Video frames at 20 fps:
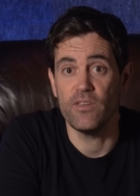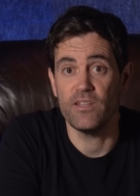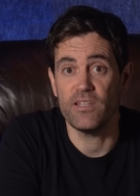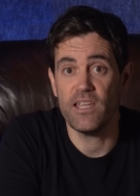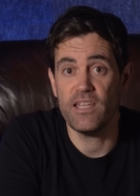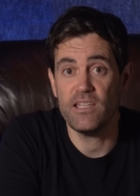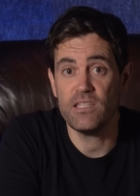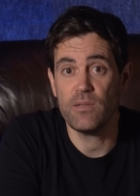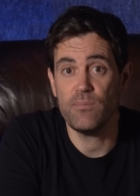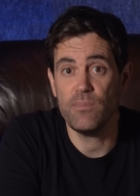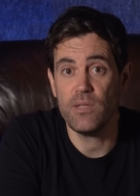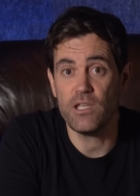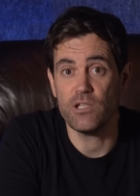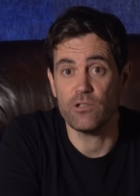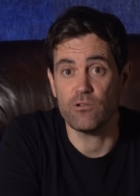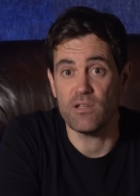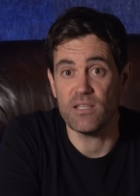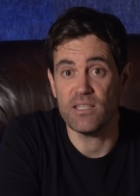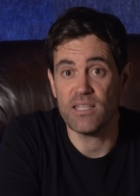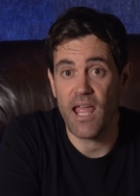that
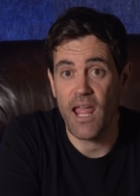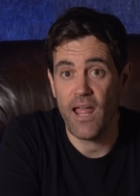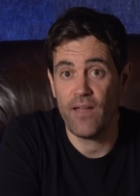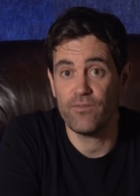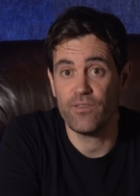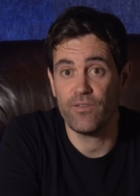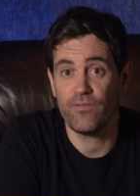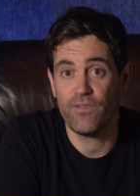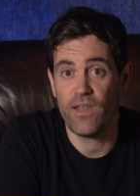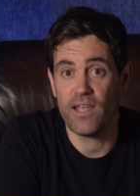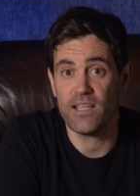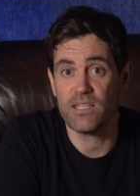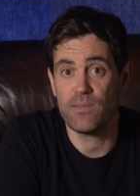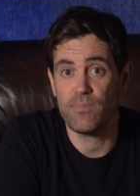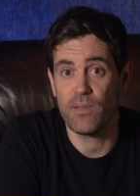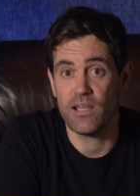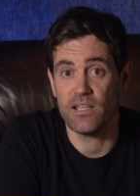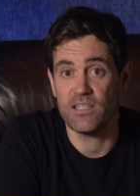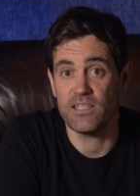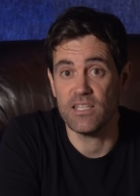intermediaries have the
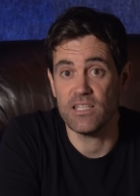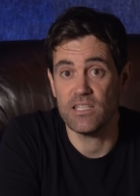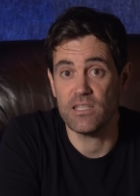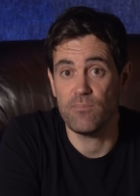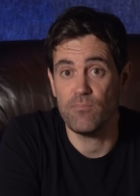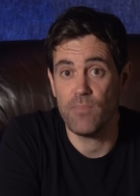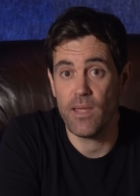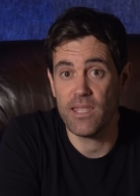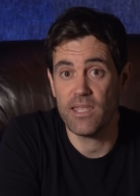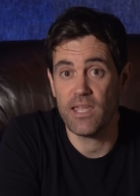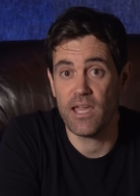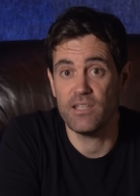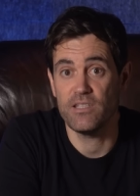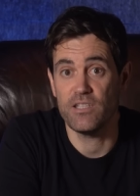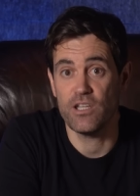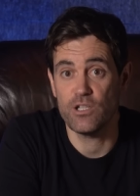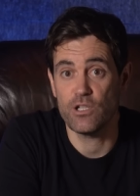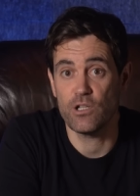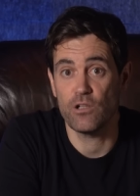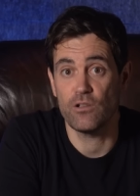flexibility to make a
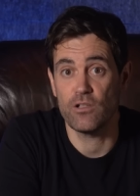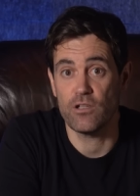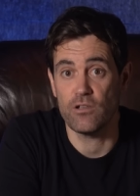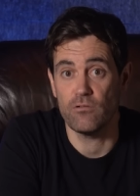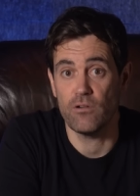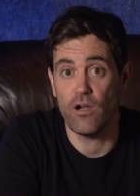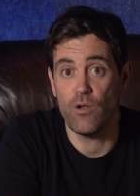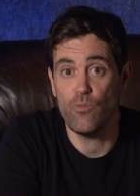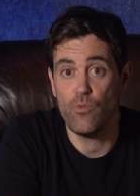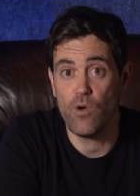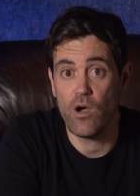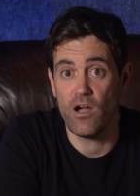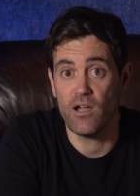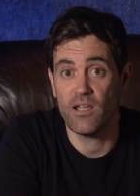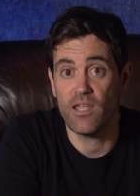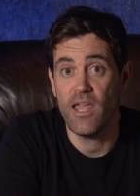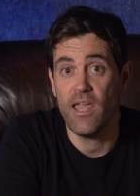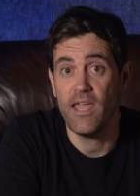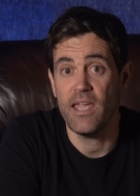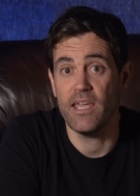digital euro
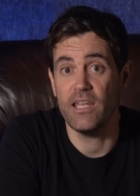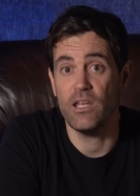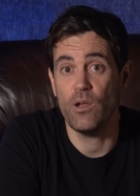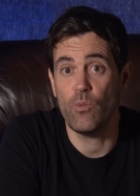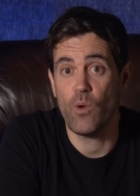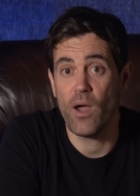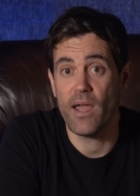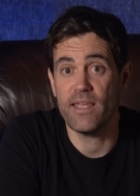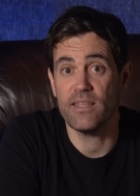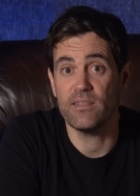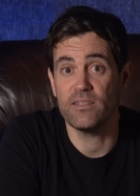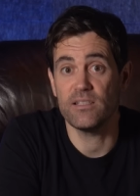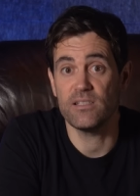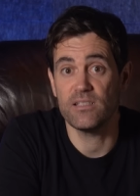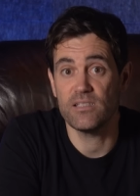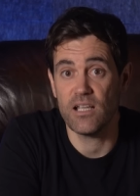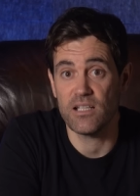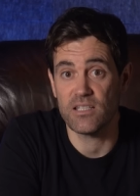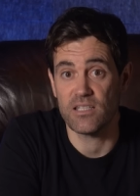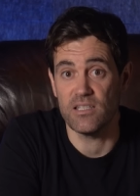work in a way
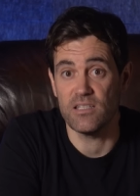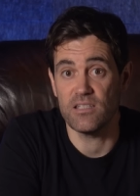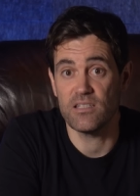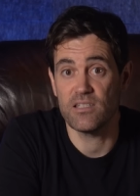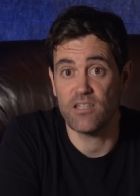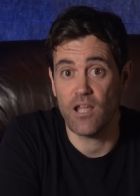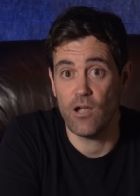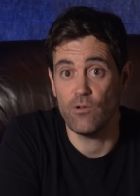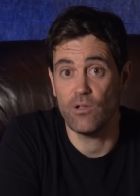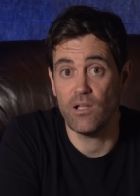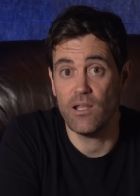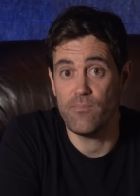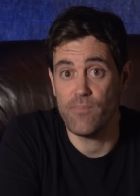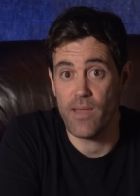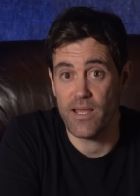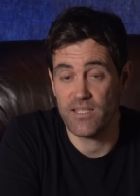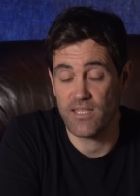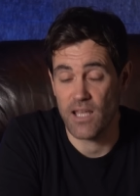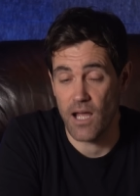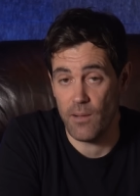that doesn't totally
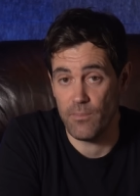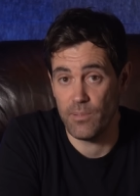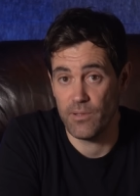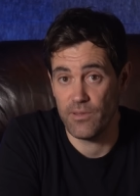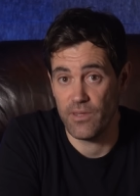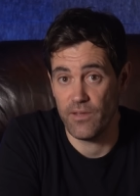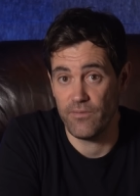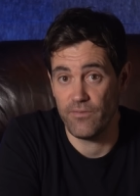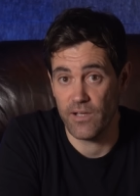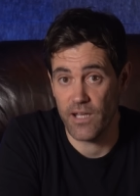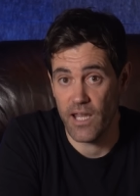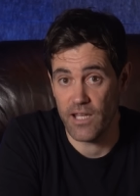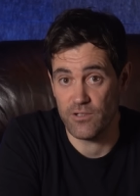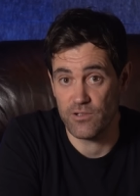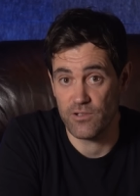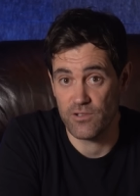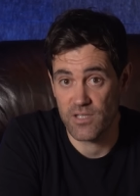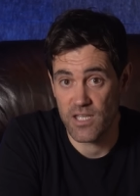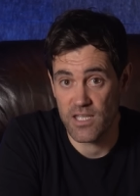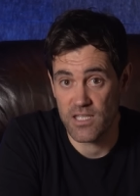mess up the
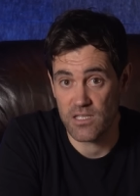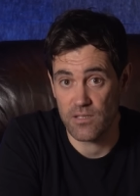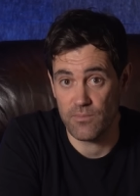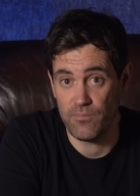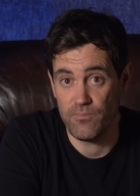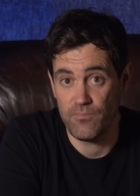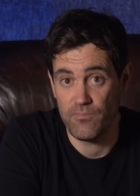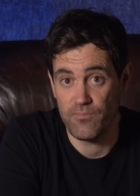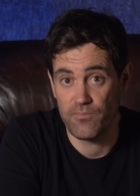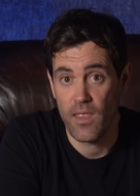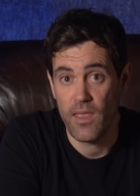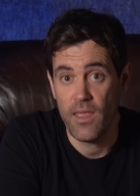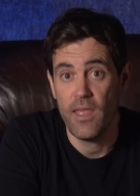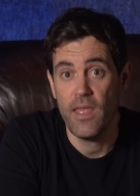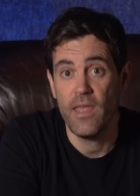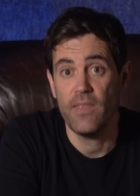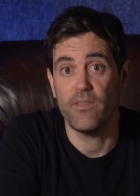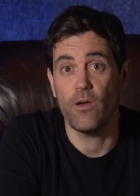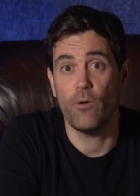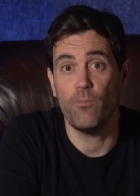financial system.
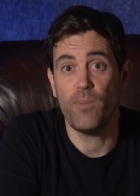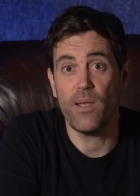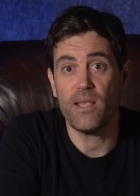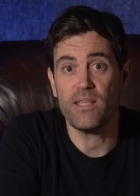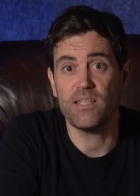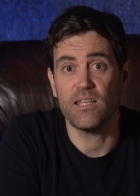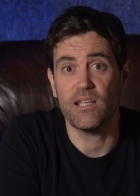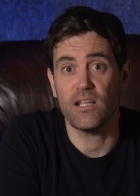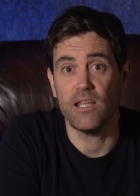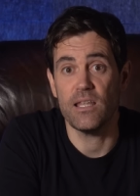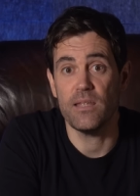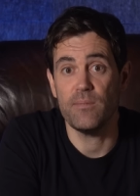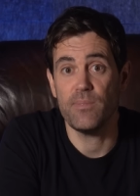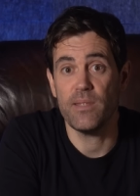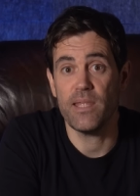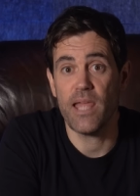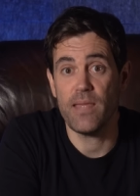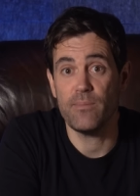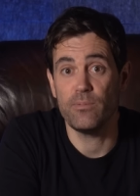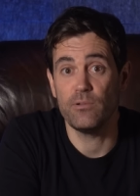They'll basically
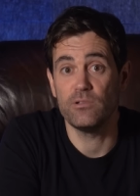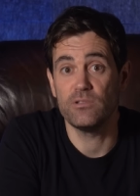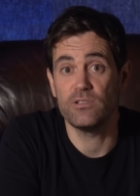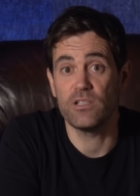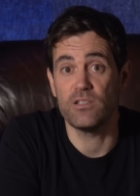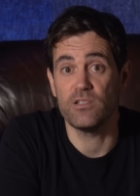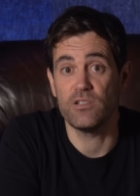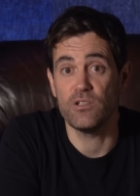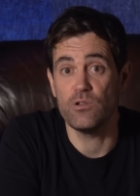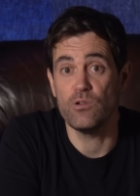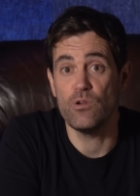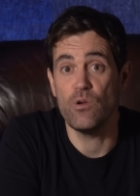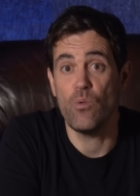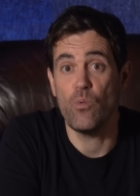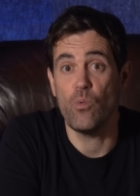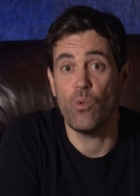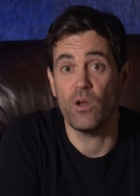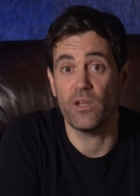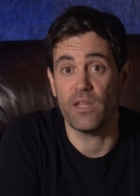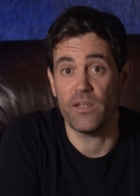be able to do
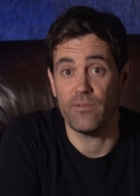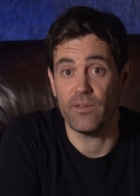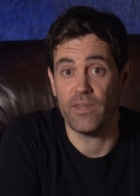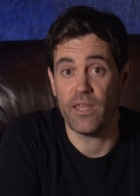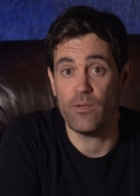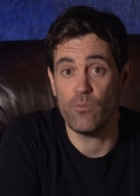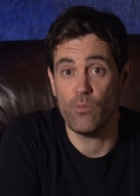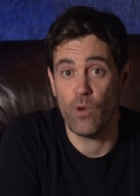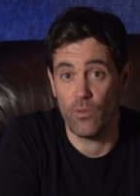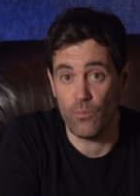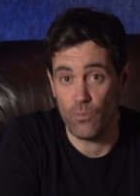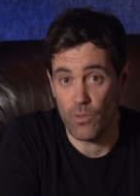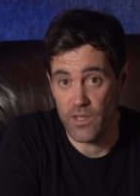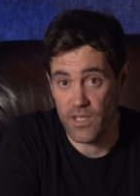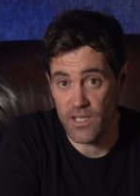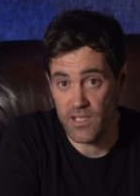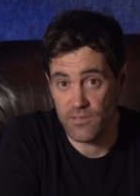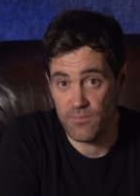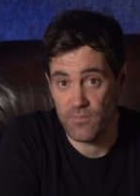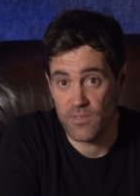whatever they want with
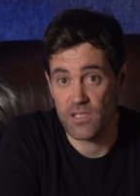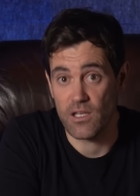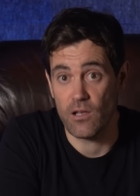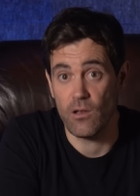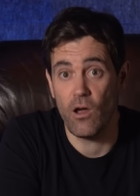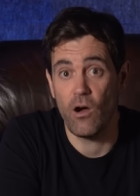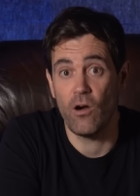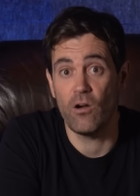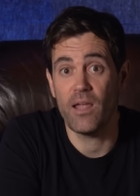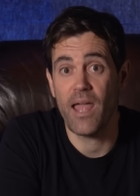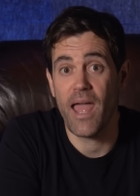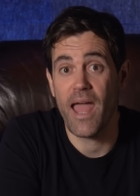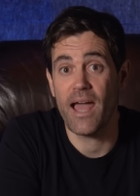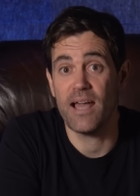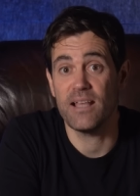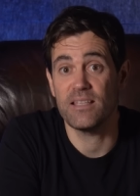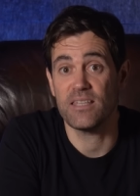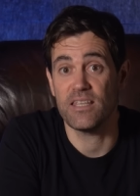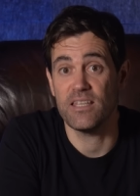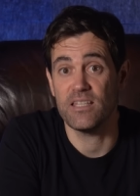it, so long
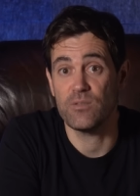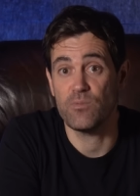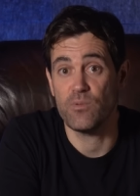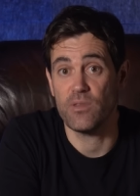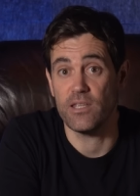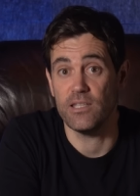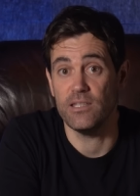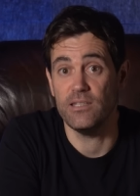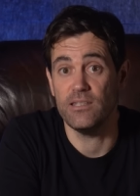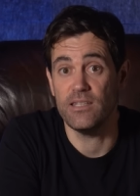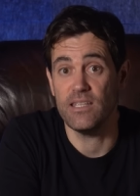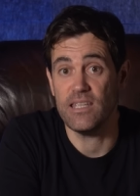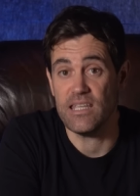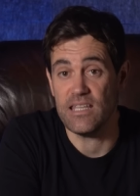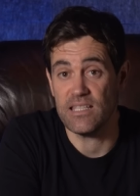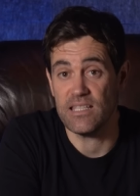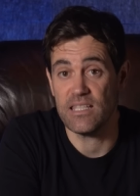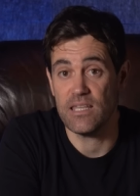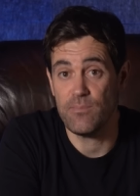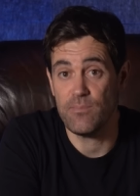as it's within the
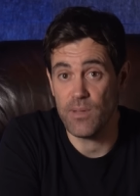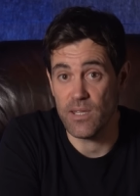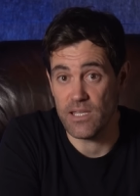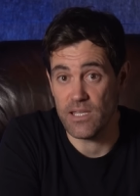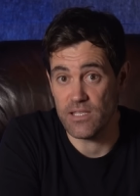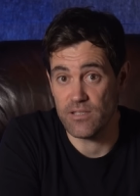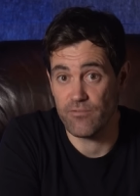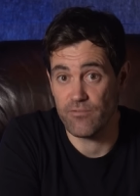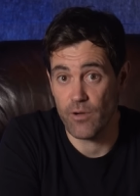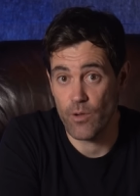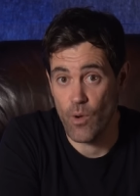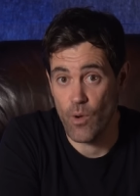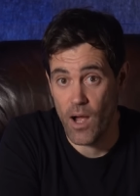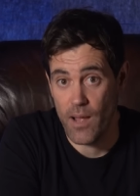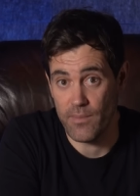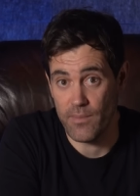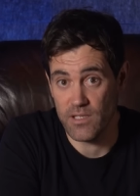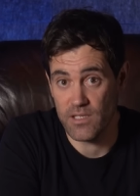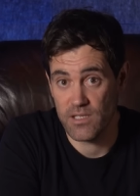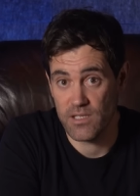ECB's
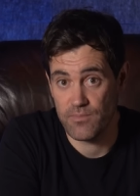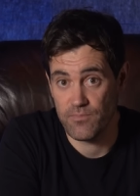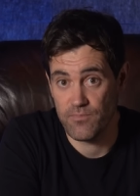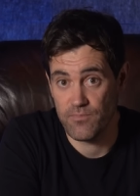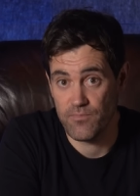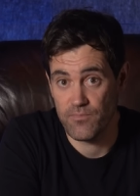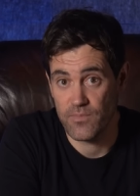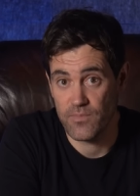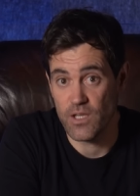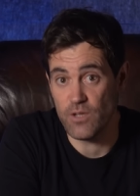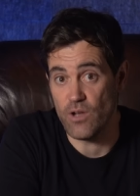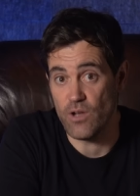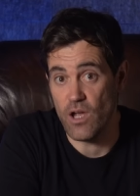requirements. You